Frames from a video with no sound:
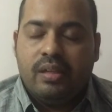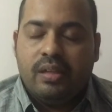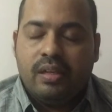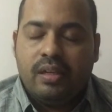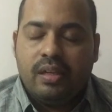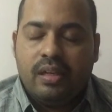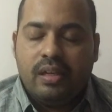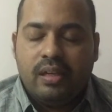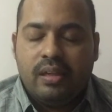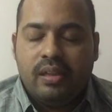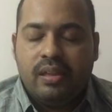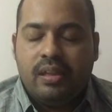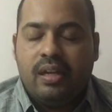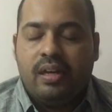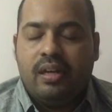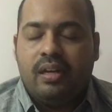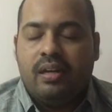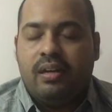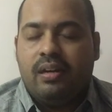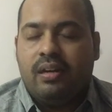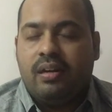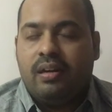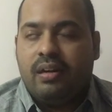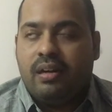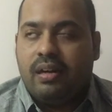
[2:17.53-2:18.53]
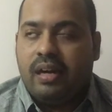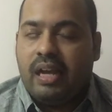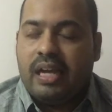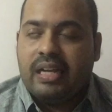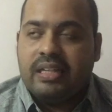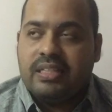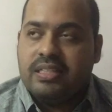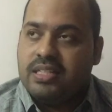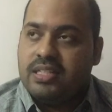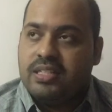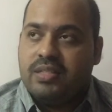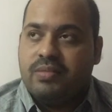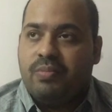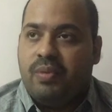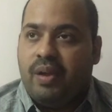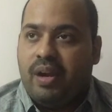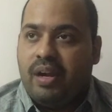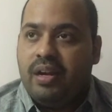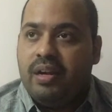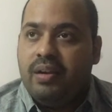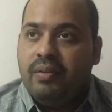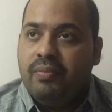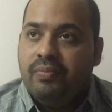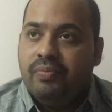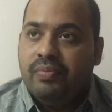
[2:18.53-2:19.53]
He then relaxed his
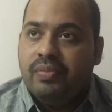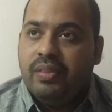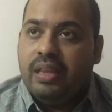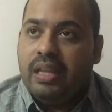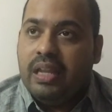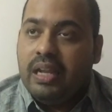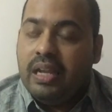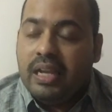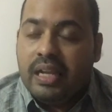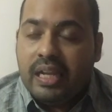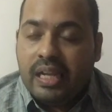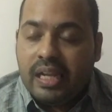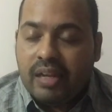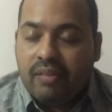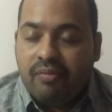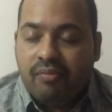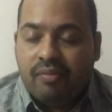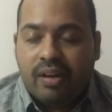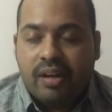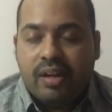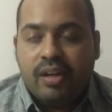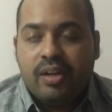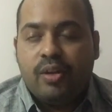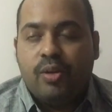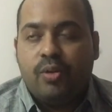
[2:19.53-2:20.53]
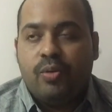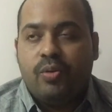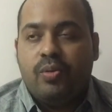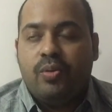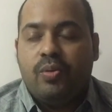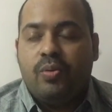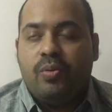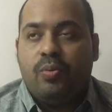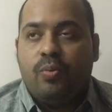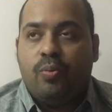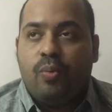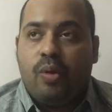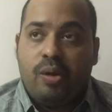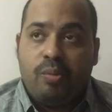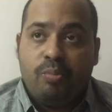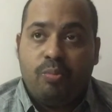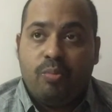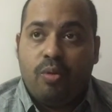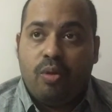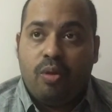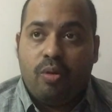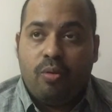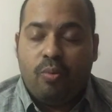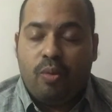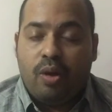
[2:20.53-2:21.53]
mind. He went to one
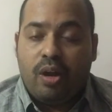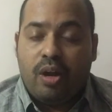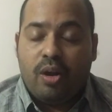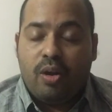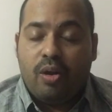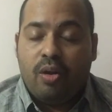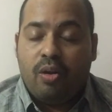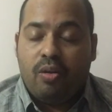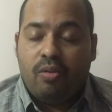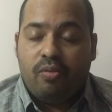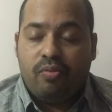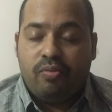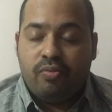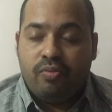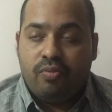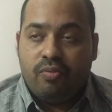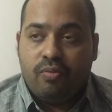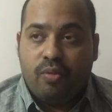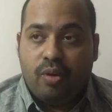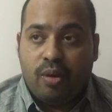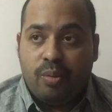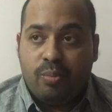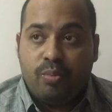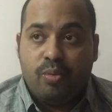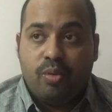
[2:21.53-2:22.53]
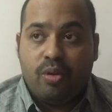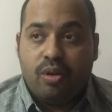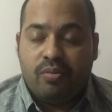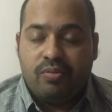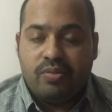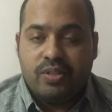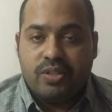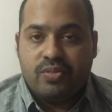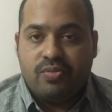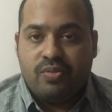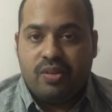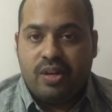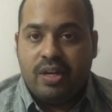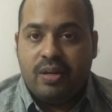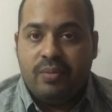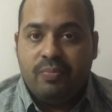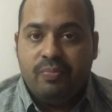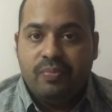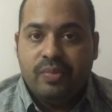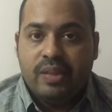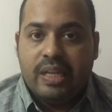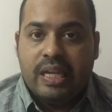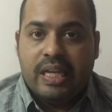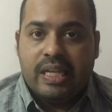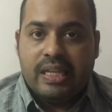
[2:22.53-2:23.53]
more of his friend
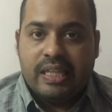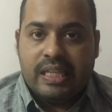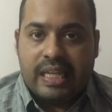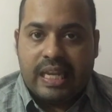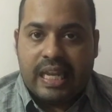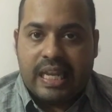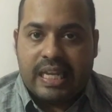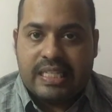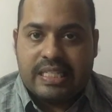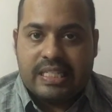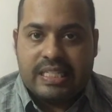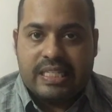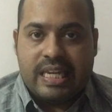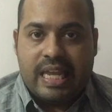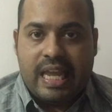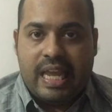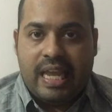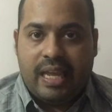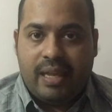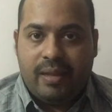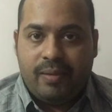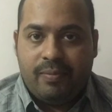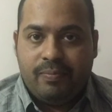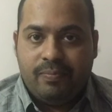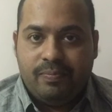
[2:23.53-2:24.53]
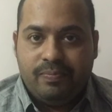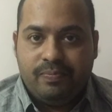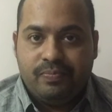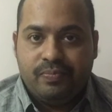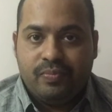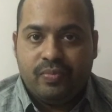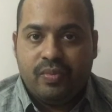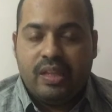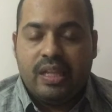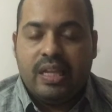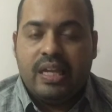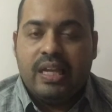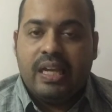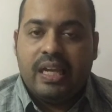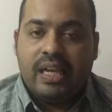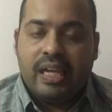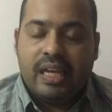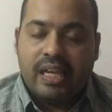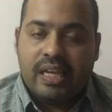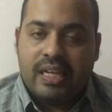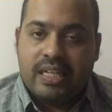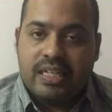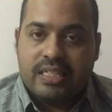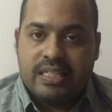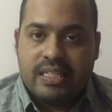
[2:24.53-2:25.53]
the next day.
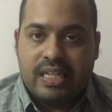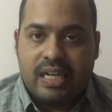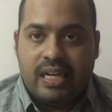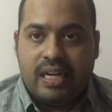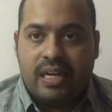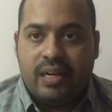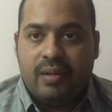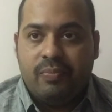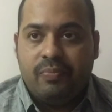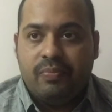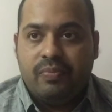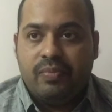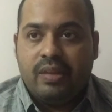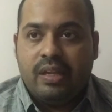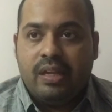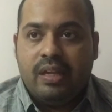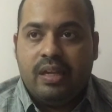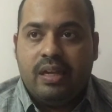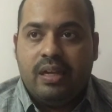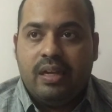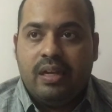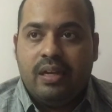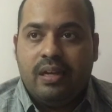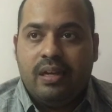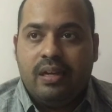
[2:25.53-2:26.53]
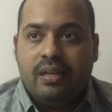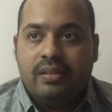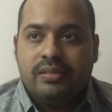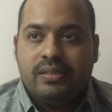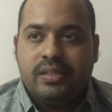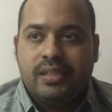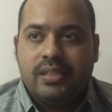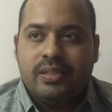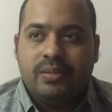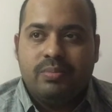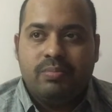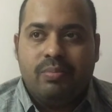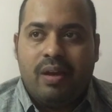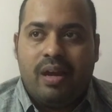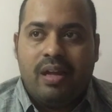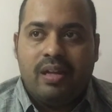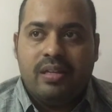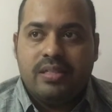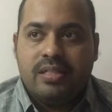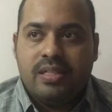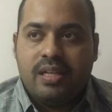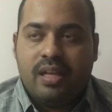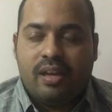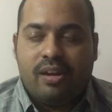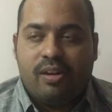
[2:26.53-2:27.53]
He said, since
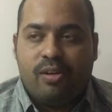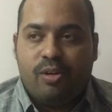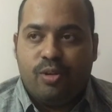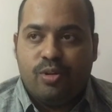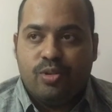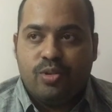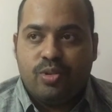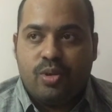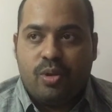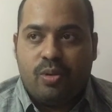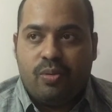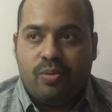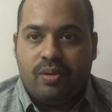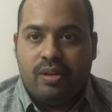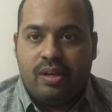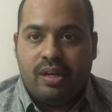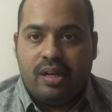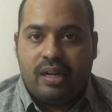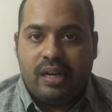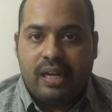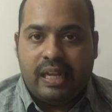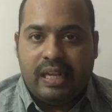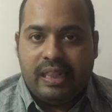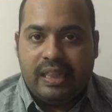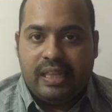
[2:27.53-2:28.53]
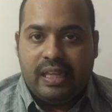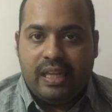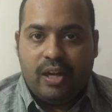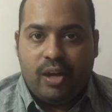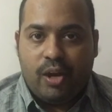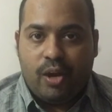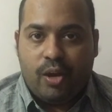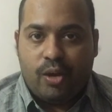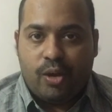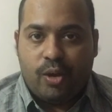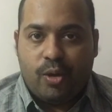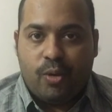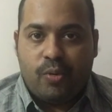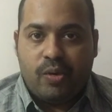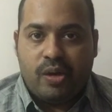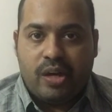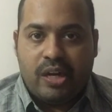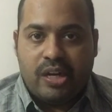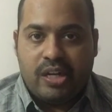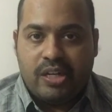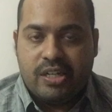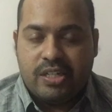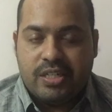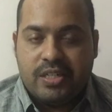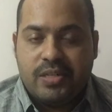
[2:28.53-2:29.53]
malls are closed over in the lockdown
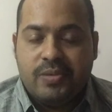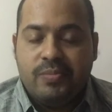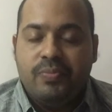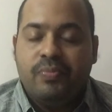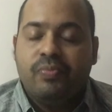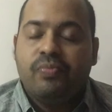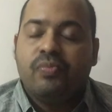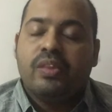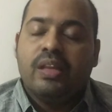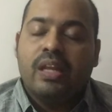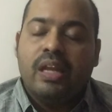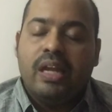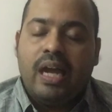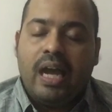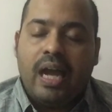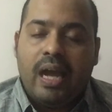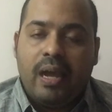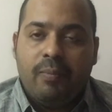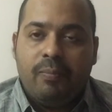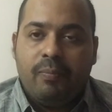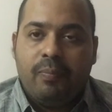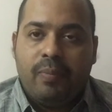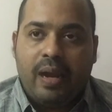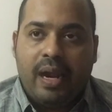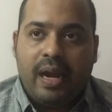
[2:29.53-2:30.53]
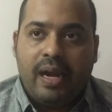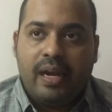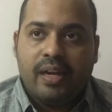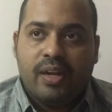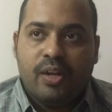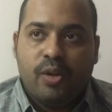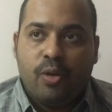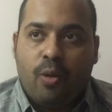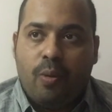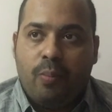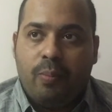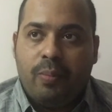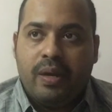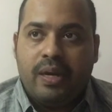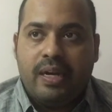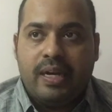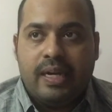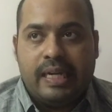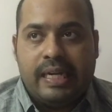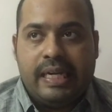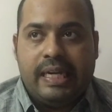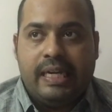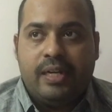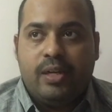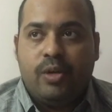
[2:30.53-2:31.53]
condition, I am planning to open an
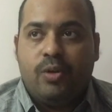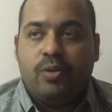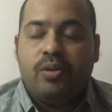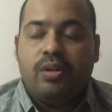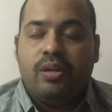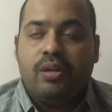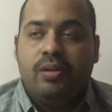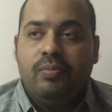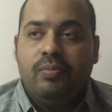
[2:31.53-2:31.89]
eat out.